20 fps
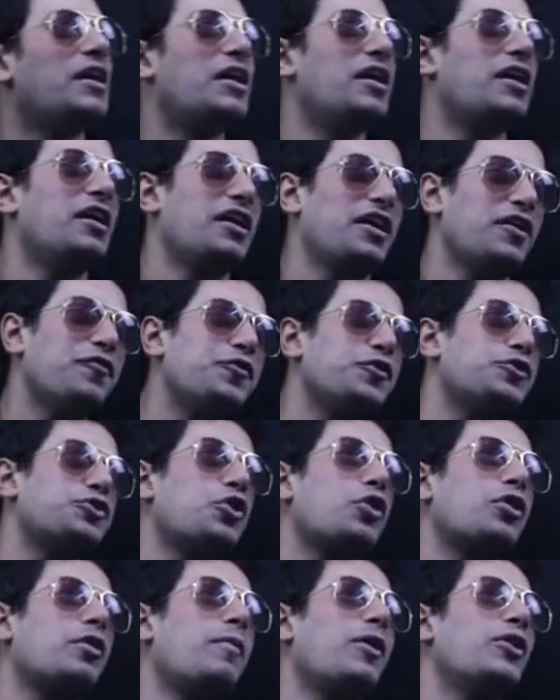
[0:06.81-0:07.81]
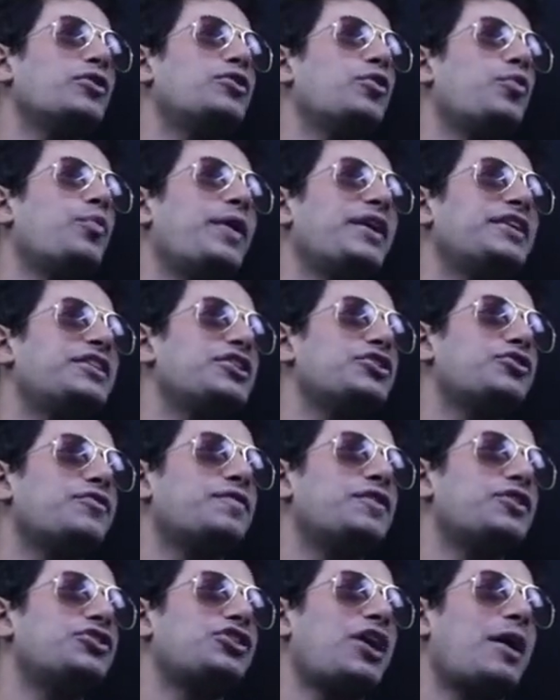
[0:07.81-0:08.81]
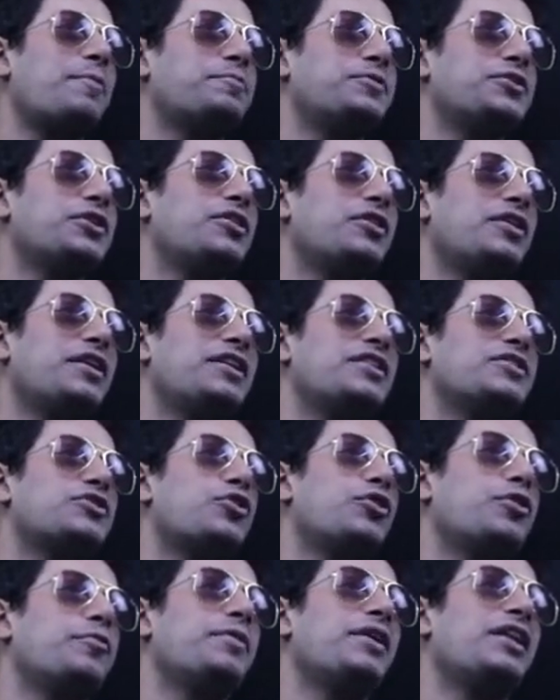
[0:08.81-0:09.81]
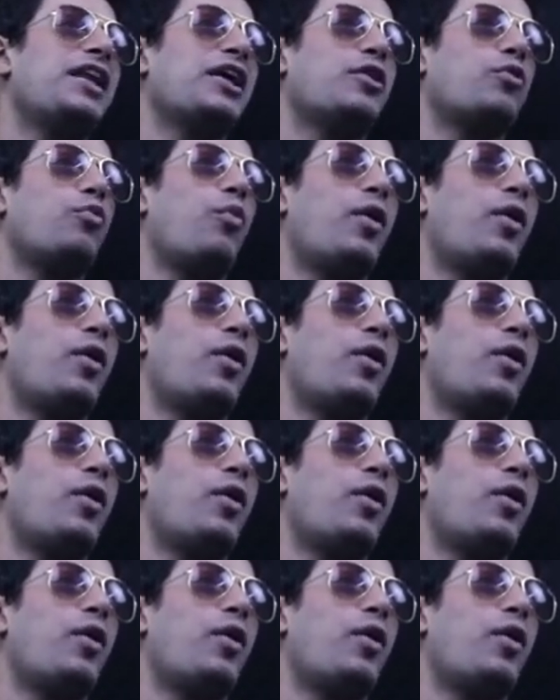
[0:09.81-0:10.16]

If you talk about the weightage of the chapter, it is going to be like